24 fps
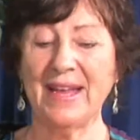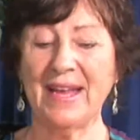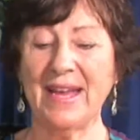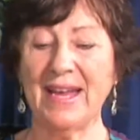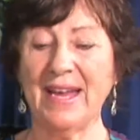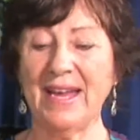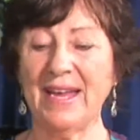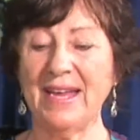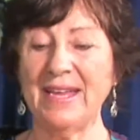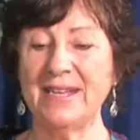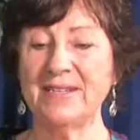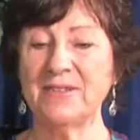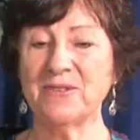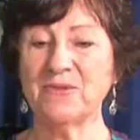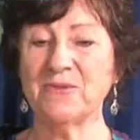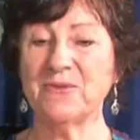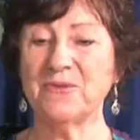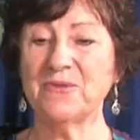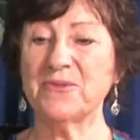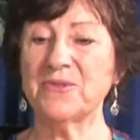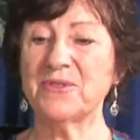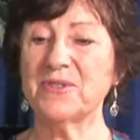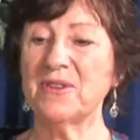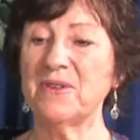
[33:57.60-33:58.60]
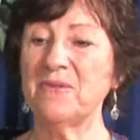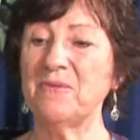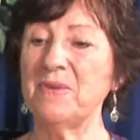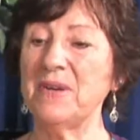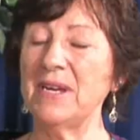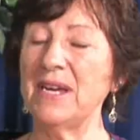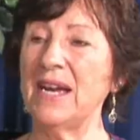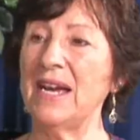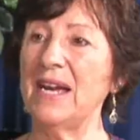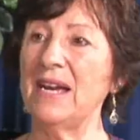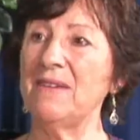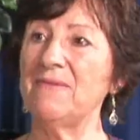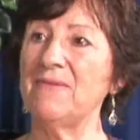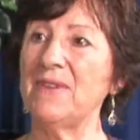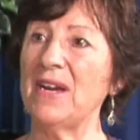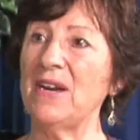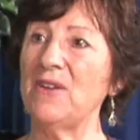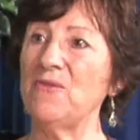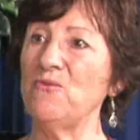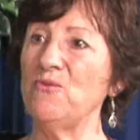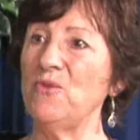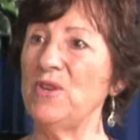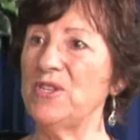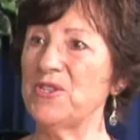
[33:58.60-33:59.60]
And also, we have
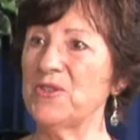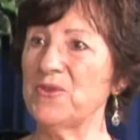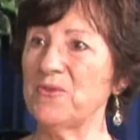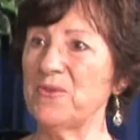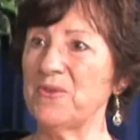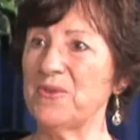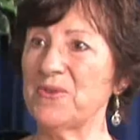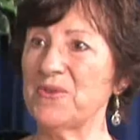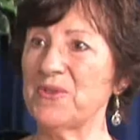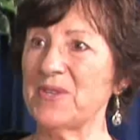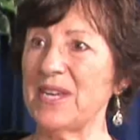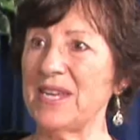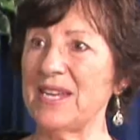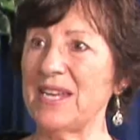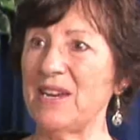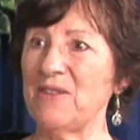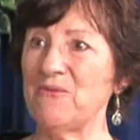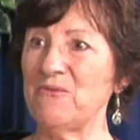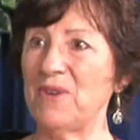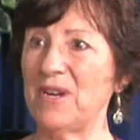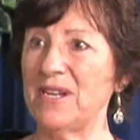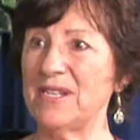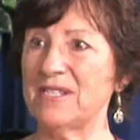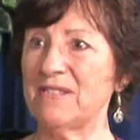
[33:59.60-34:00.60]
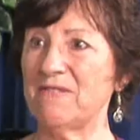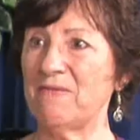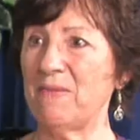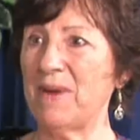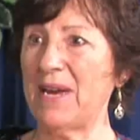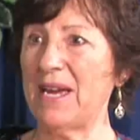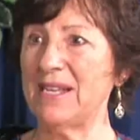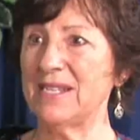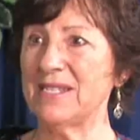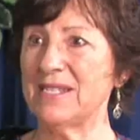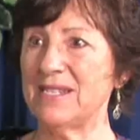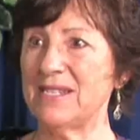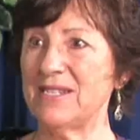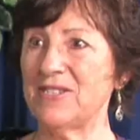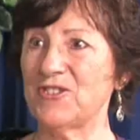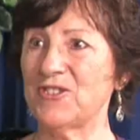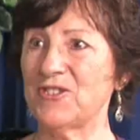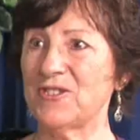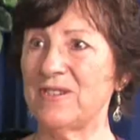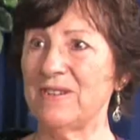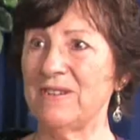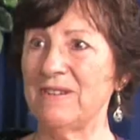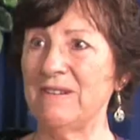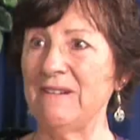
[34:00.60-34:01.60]
our rituals and our rites of
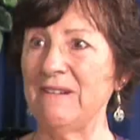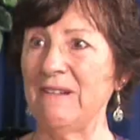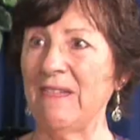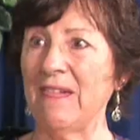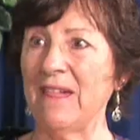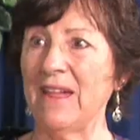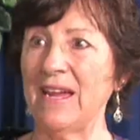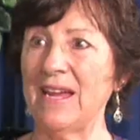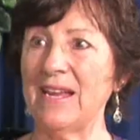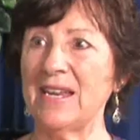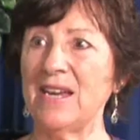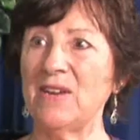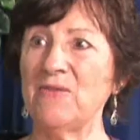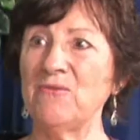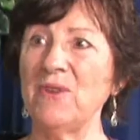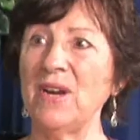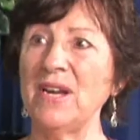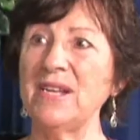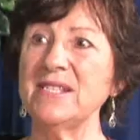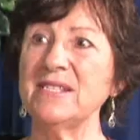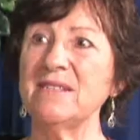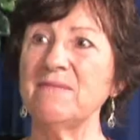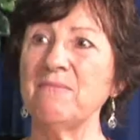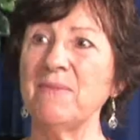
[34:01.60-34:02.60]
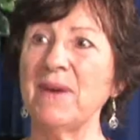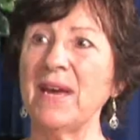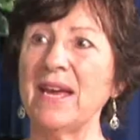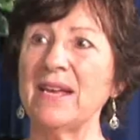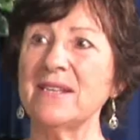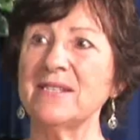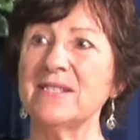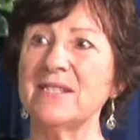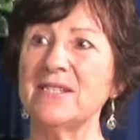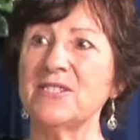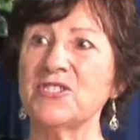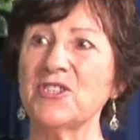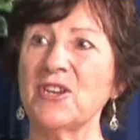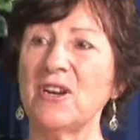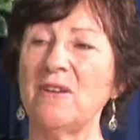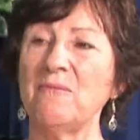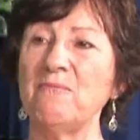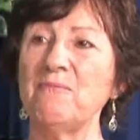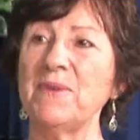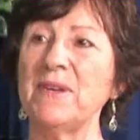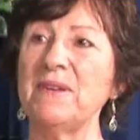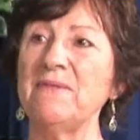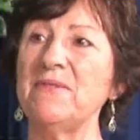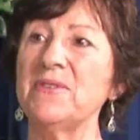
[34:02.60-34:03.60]
passage. And our rites of passage are
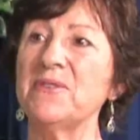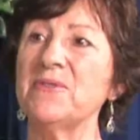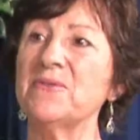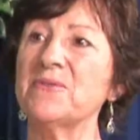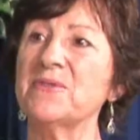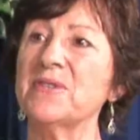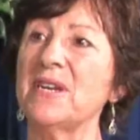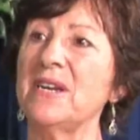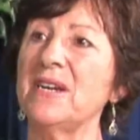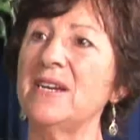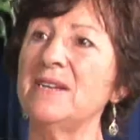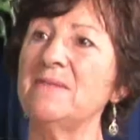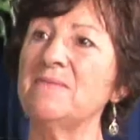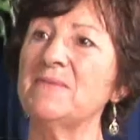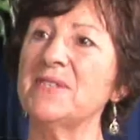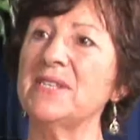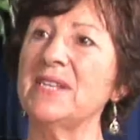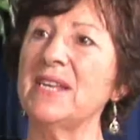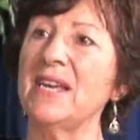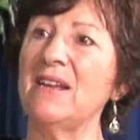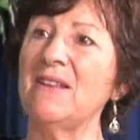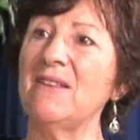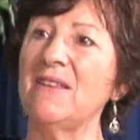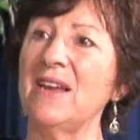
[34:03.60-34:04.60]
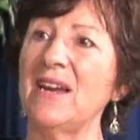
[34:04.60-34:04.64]
pivotal times in our